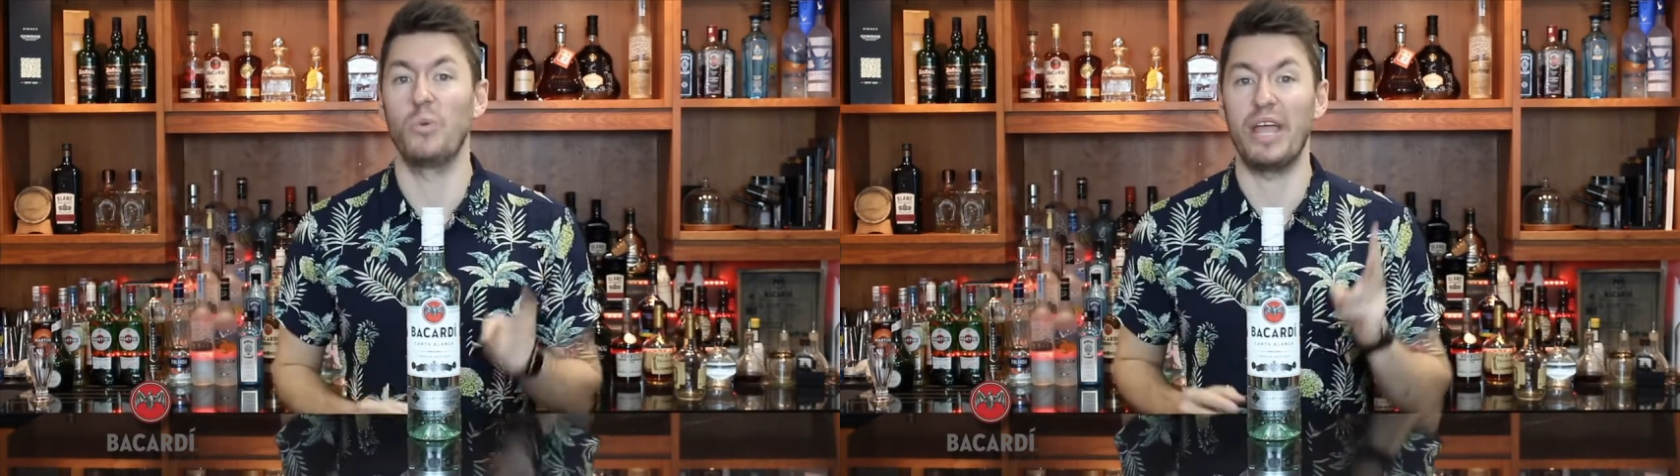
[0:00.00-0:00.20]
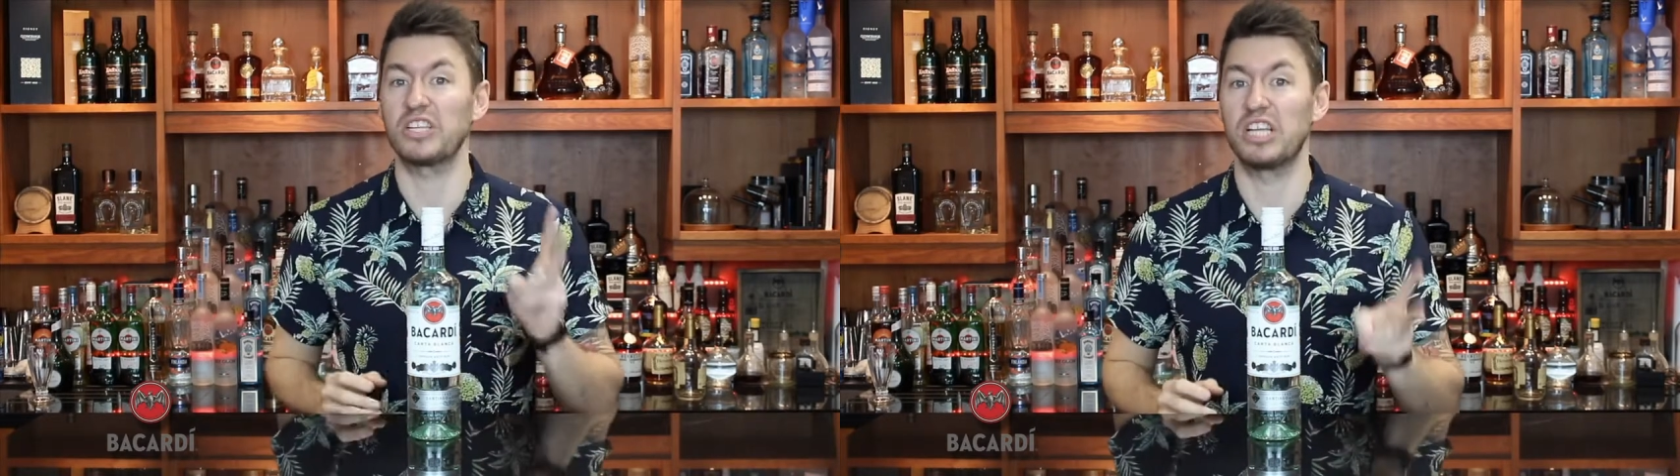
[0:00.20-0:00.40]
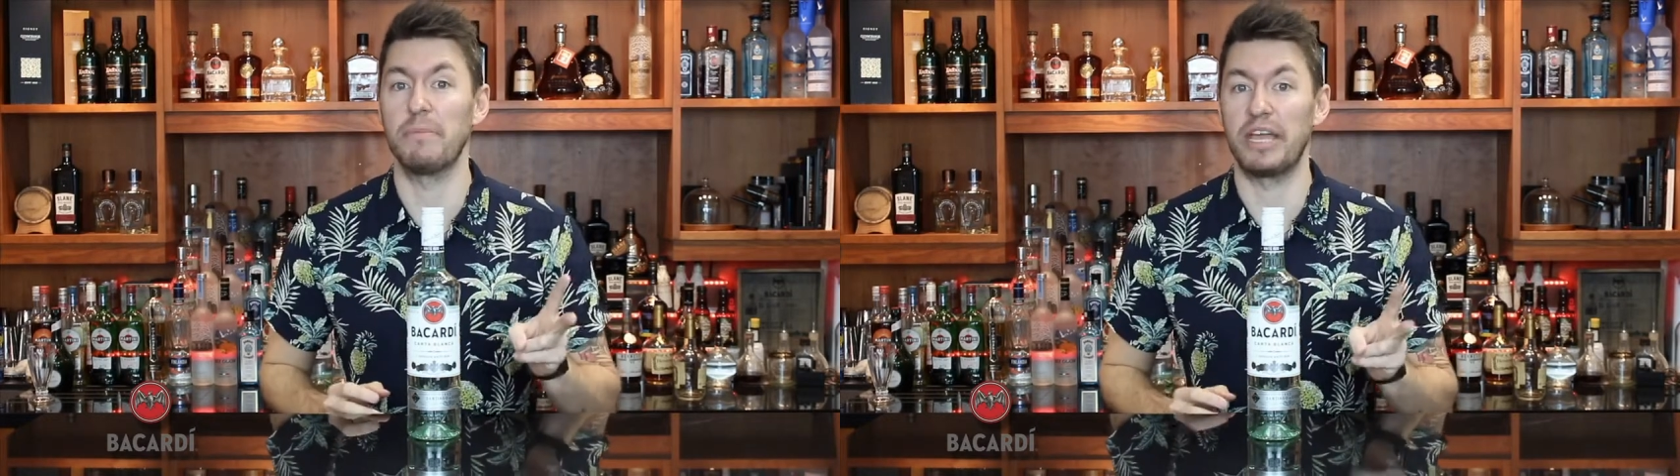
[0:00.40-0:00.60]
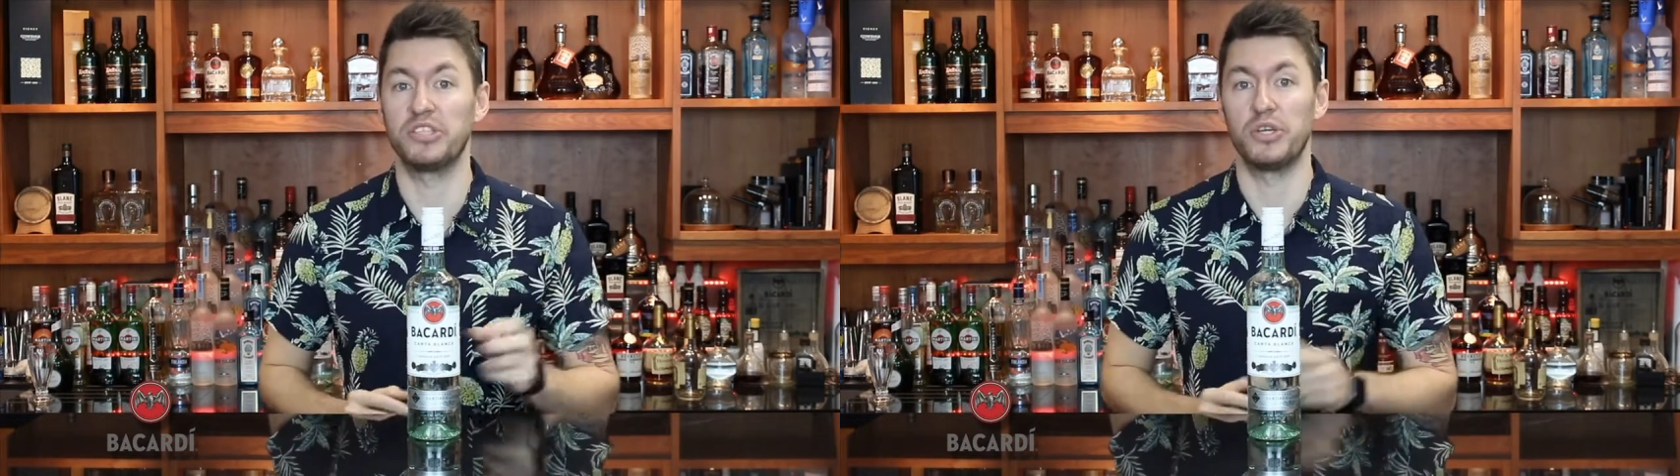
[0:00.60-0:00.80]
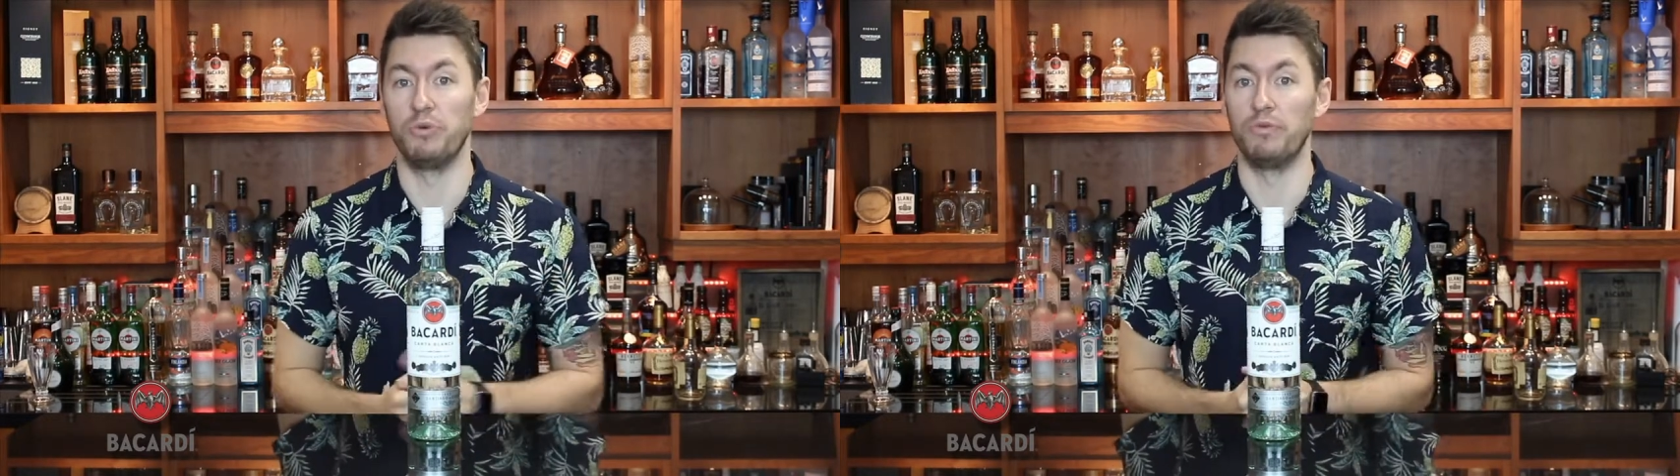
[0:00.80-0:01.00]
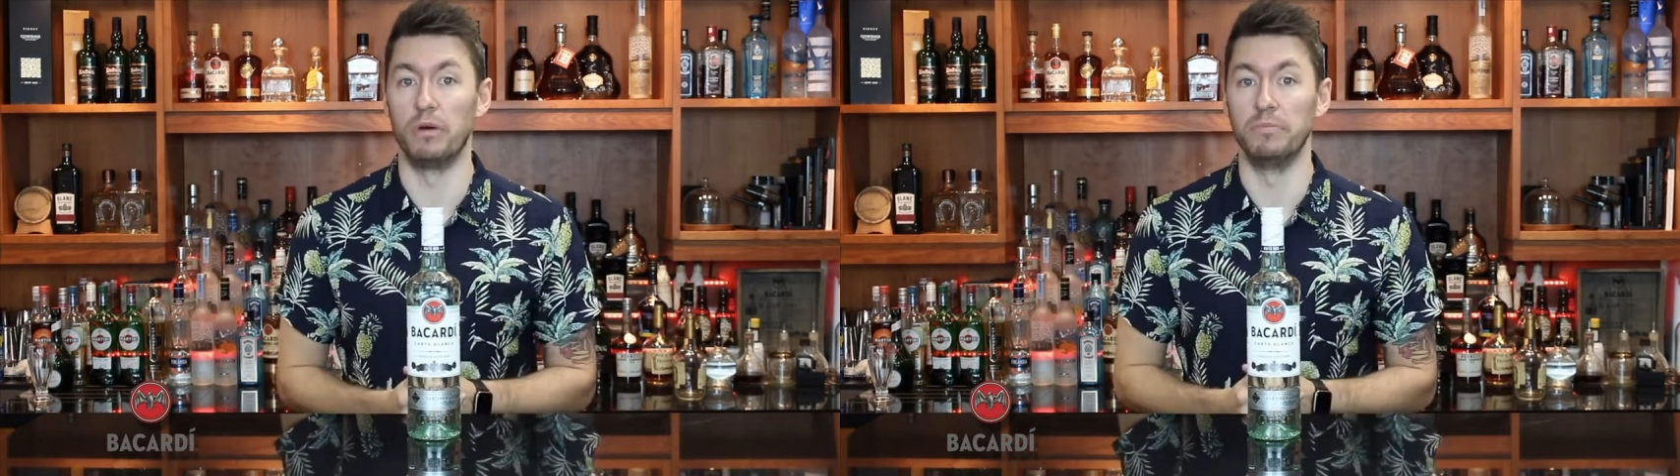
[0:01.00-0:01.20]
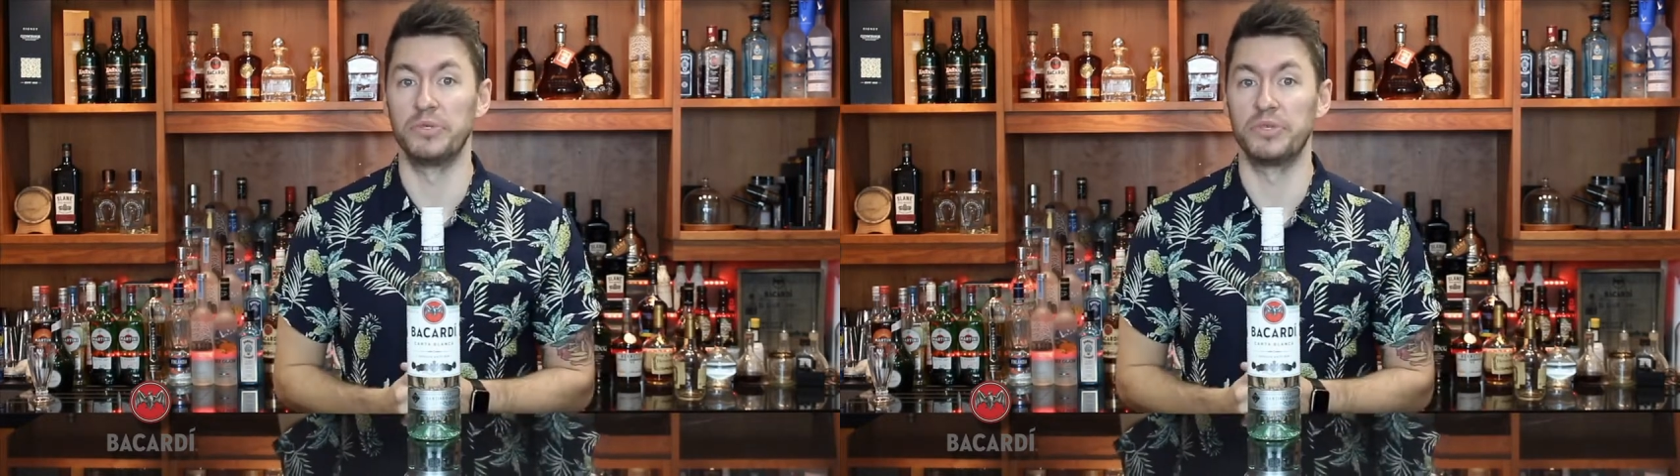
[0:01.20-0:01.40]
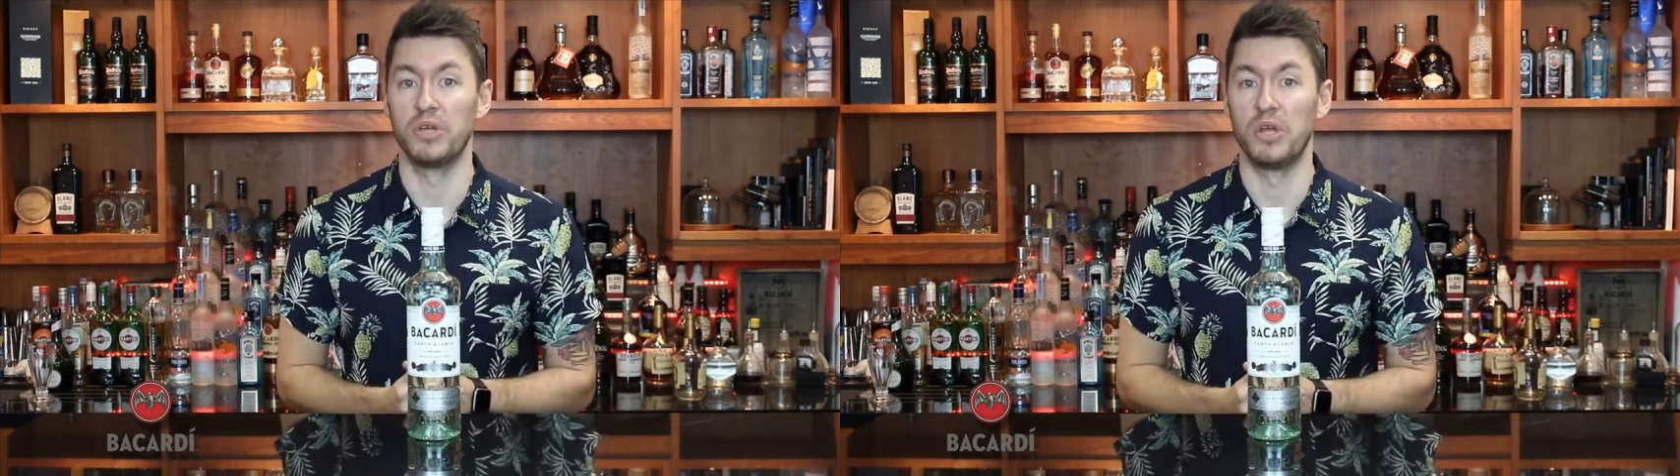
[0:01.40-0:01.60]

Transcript: we actually make two rums.